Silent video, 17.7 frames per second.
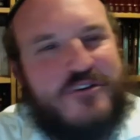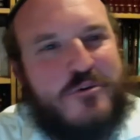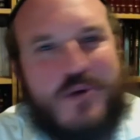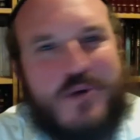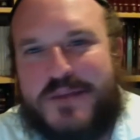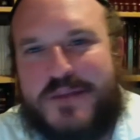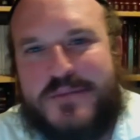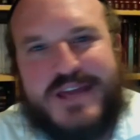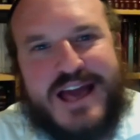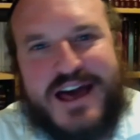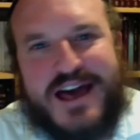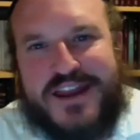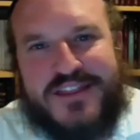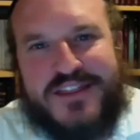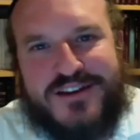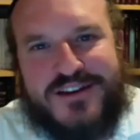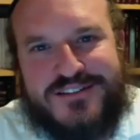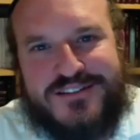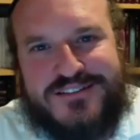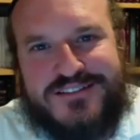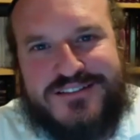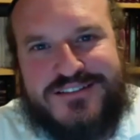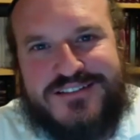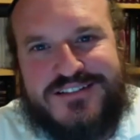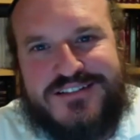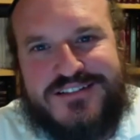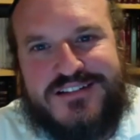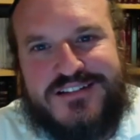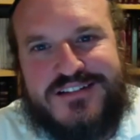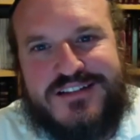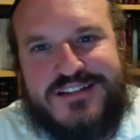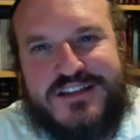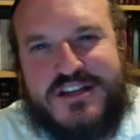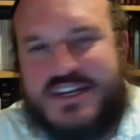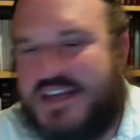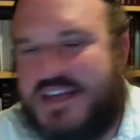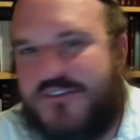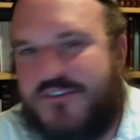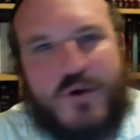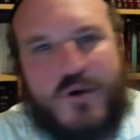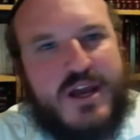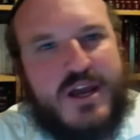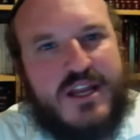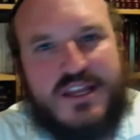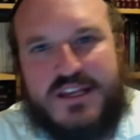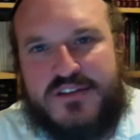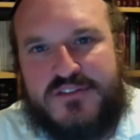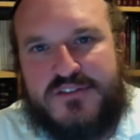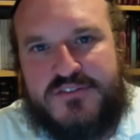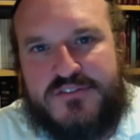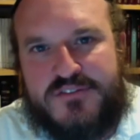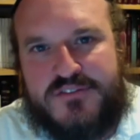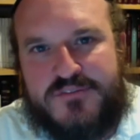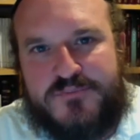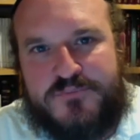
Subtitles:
want to be out of there. You never want to leave.